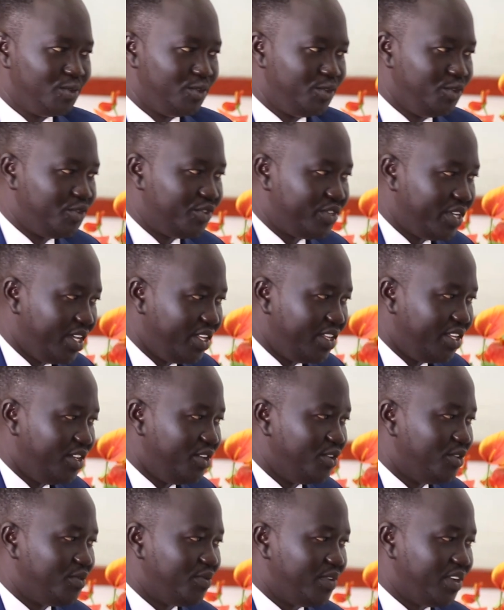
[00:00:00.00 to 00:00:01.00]
would you say the
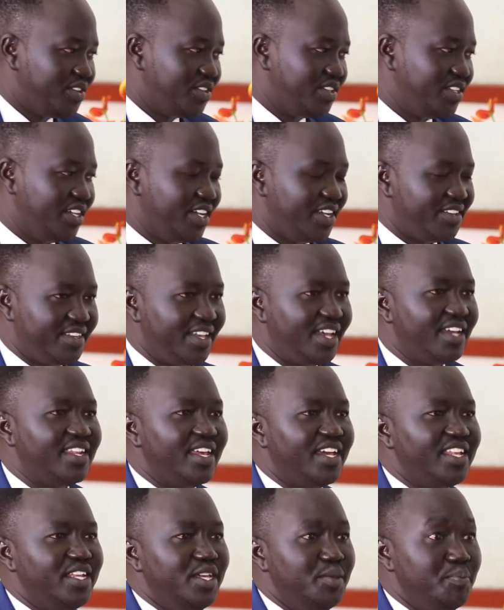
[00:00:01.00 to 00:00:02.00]
university has had
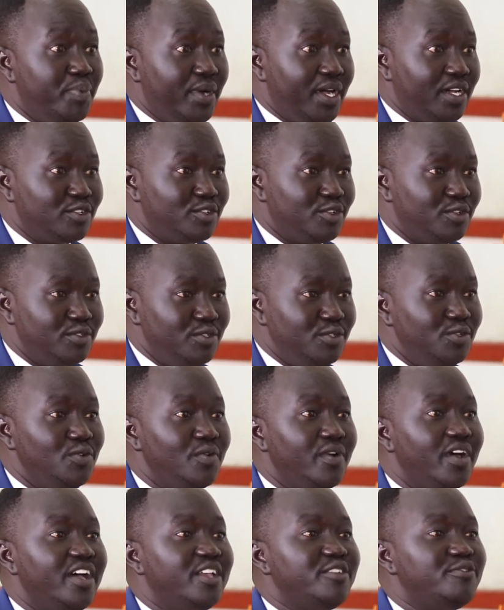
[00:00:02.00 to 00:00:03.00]
an impact on
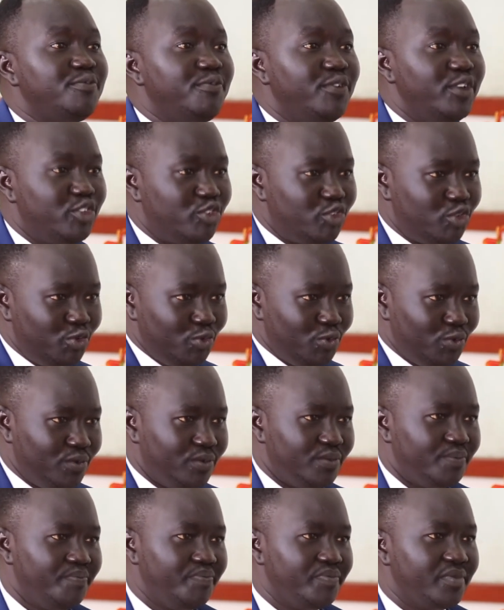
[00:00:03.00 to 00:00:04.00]
you, has fixed you?
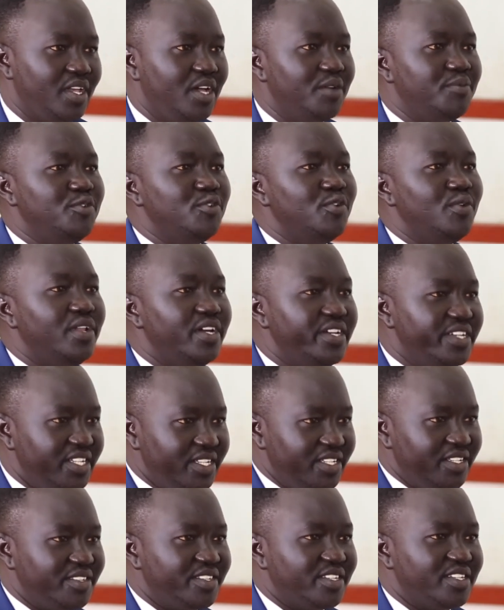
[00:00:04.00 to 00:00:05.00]
Have you learned
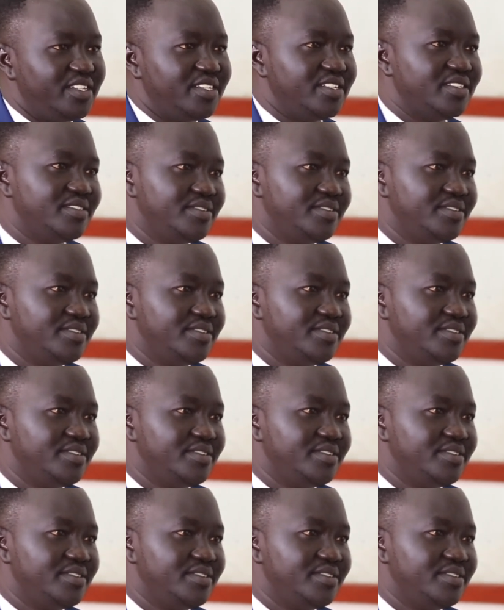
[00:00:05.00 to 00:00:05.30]
anything?